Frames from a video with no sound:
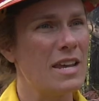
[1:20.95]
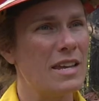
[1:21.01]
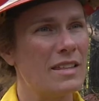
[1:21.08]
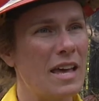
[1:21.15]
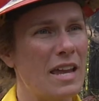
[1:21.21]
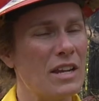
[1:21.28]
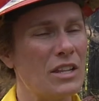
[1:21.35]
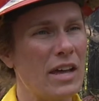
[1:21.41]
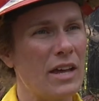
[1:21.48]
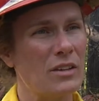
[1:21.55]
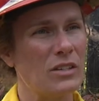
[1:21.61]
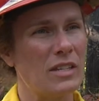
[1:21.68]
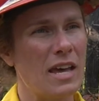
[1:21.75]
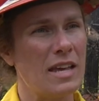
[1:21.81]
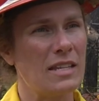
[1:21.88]
And that
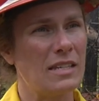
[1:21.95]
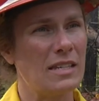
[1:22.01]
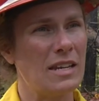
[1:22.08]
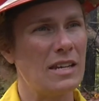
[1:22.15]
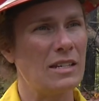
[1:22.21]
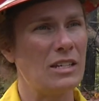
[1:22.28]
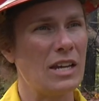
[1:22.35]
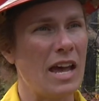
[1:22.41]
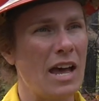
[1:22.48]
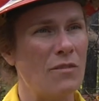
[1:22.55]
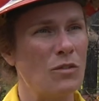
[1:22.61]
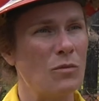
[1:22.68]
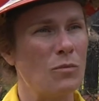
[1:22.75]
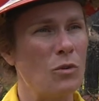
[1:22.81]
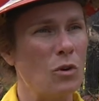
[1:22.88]
allows that seed to
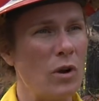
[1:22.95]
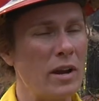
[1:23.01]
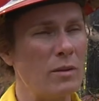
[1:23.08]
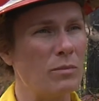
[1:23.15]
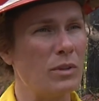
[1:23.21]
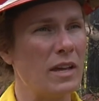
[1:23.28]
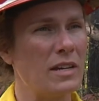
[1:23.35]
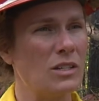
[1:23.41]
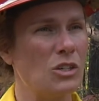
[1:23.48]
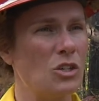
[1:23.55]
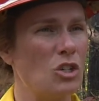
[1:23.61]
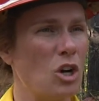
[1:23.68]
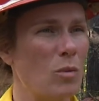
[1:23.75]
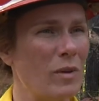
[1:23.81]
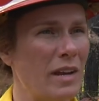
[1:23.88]
have a great place to
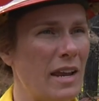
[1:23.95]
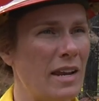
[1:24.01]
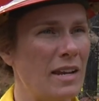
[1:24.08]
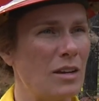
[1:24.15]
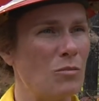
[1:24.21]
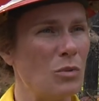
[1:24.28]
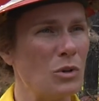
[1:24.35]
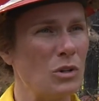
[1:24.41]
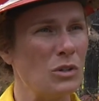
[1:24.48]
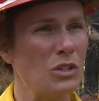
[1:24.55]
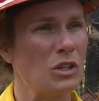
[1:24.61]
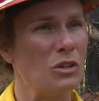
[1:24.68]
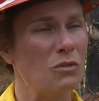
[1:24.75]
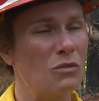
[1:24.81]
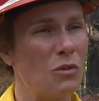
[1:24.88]
germinate and produce a new